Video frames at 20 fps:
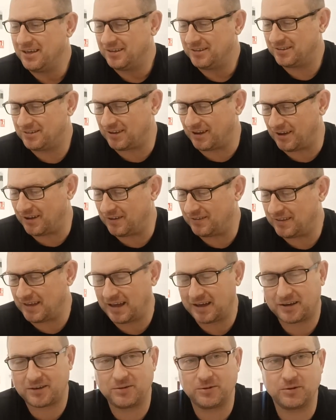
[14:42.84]
So
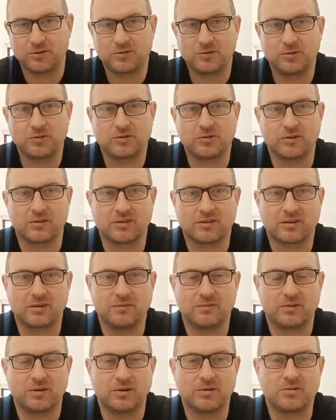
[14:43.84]
that caused all sorts of
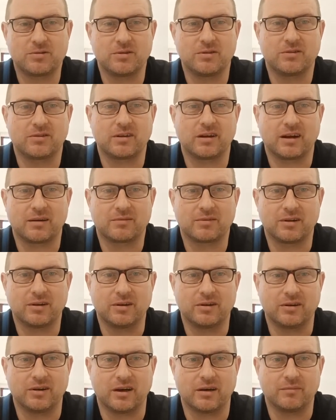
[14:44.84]
confusions and
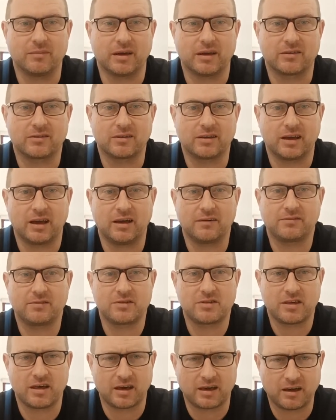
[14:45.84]
absolute nightmares. So you have
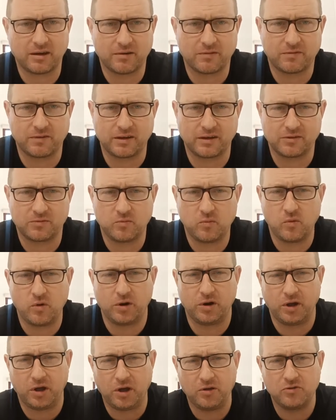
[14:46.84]
to check everything is
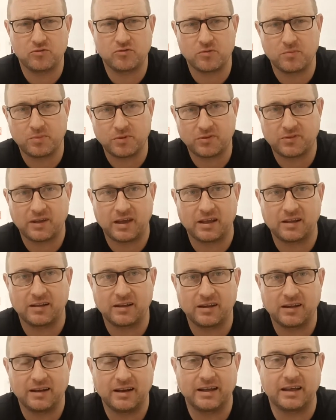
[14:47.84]
100%
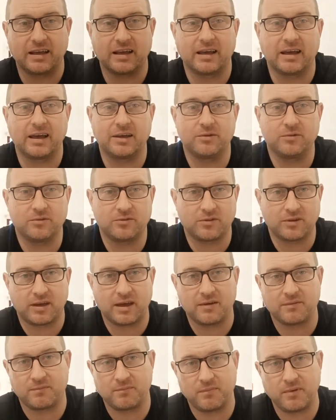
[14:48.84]
clear, and also
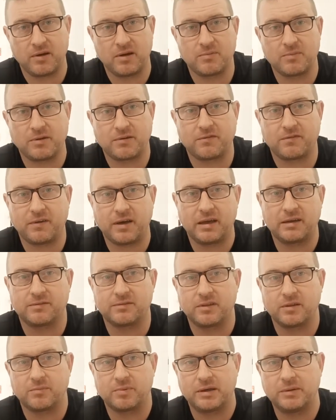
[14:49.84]
have very big faith
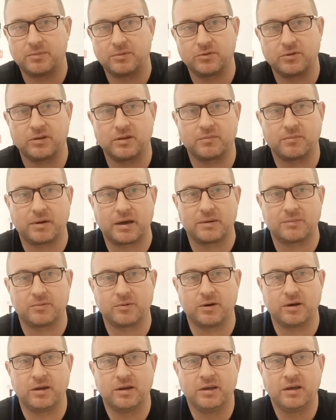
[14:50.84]
in the people doing the
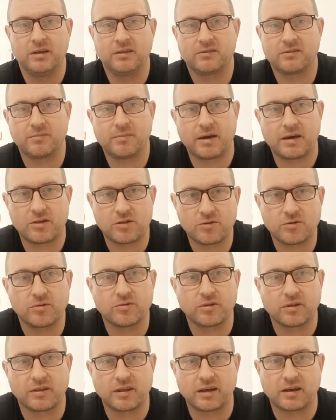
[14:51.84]
paperwork to make
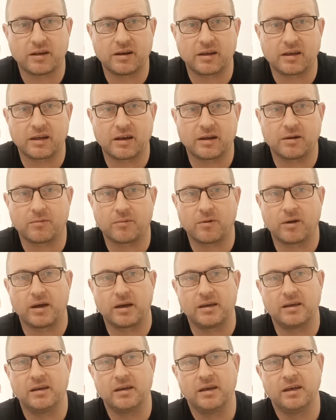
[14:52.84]
sure that they're going to get it
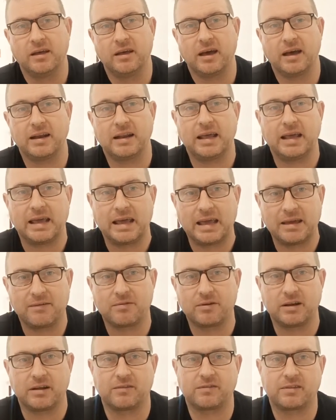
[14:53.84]
right. And
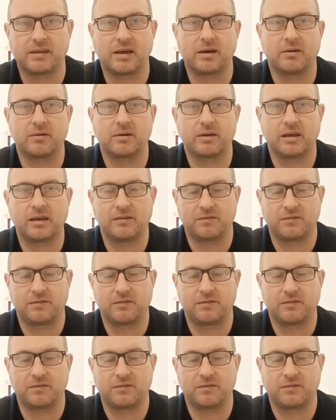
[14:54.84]
even if that